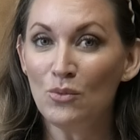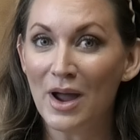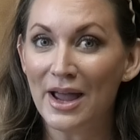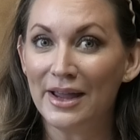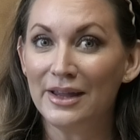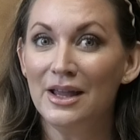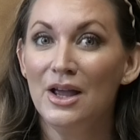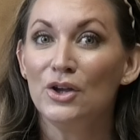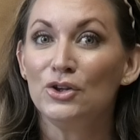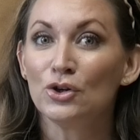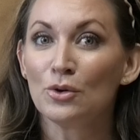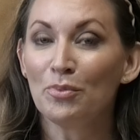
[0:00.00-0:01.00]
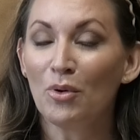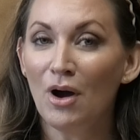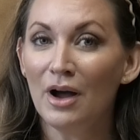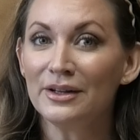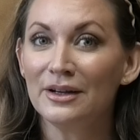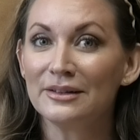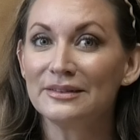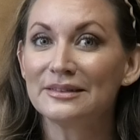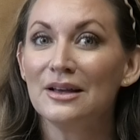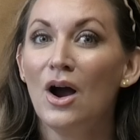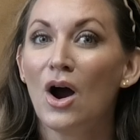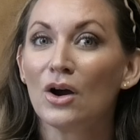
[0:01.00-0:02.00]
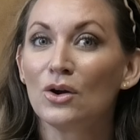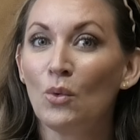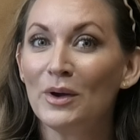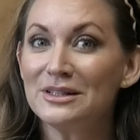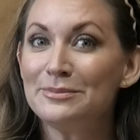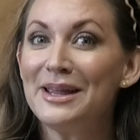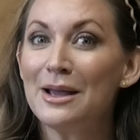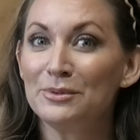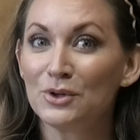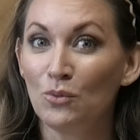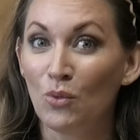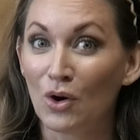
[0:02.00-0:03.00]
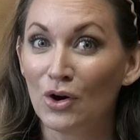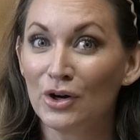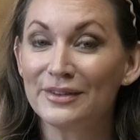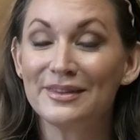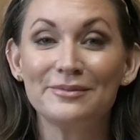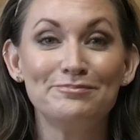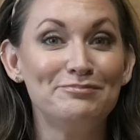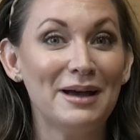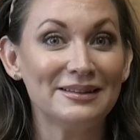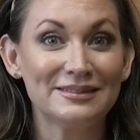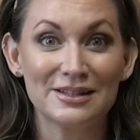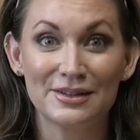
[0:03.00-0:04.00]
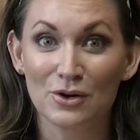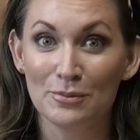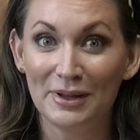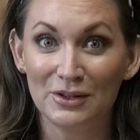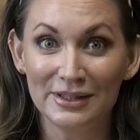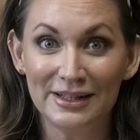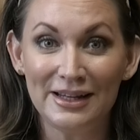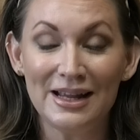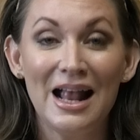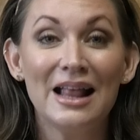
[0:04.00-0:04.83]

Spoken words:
way, your products are going to be able to work the best to their ability.